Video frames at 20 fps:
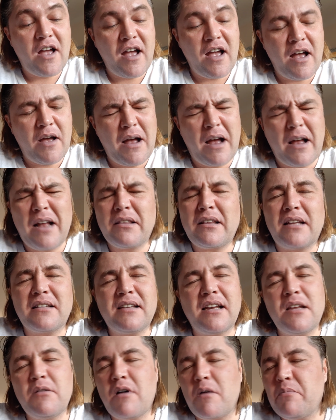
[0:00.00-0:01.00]
I, I,
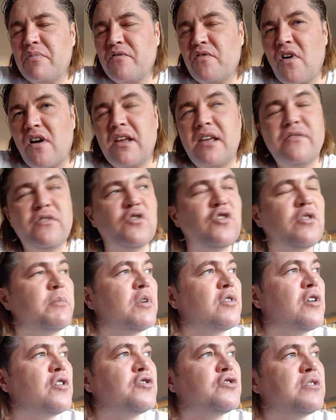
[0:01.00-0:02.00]
tell you what, before I even come
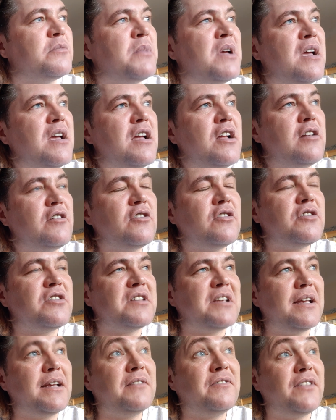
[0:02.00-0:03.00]
across him, just
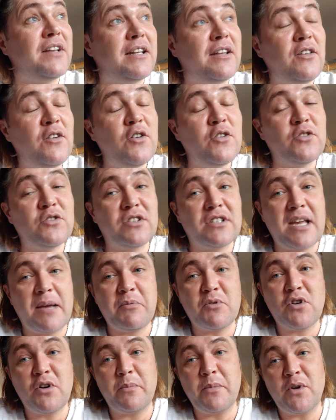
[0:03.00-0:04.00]
these videos
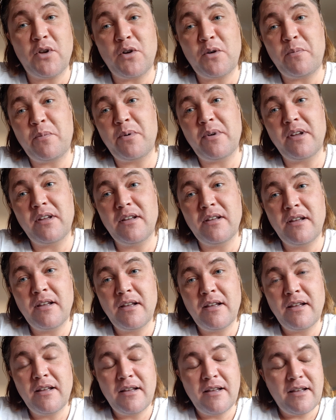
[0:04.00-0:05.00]
kept coming up
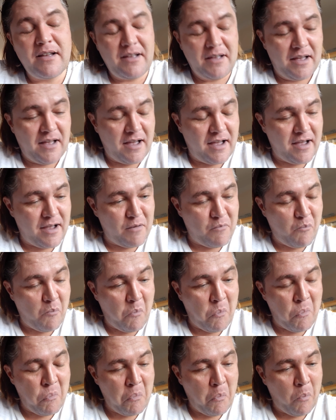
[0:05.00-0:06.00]

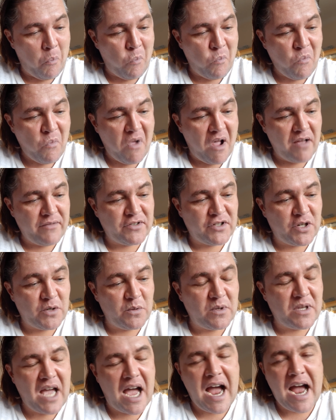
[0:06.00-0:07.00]
um, of
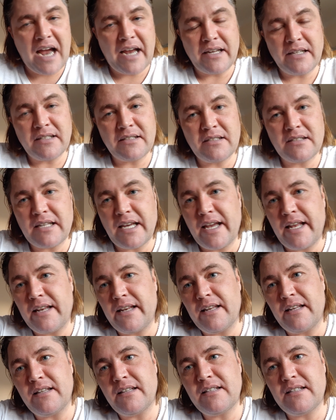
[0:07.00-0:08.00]
two guys
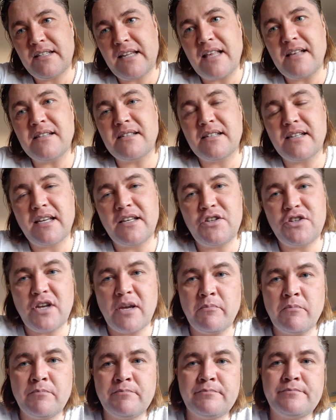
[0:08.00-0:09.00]
in Steel City
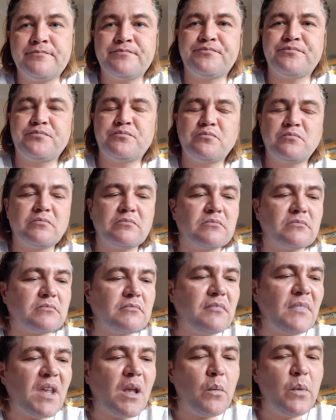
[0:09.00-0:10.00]
Gym,
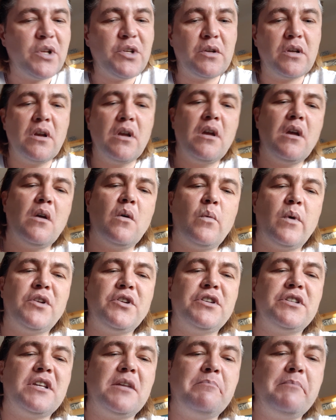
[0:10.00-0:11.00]
which
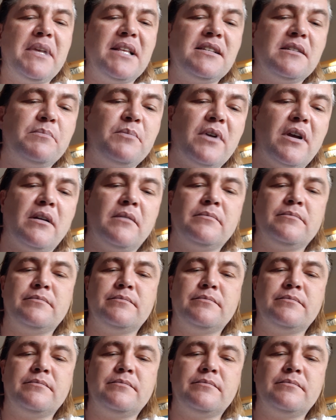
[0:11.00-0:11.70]
which is in Middlesbrough,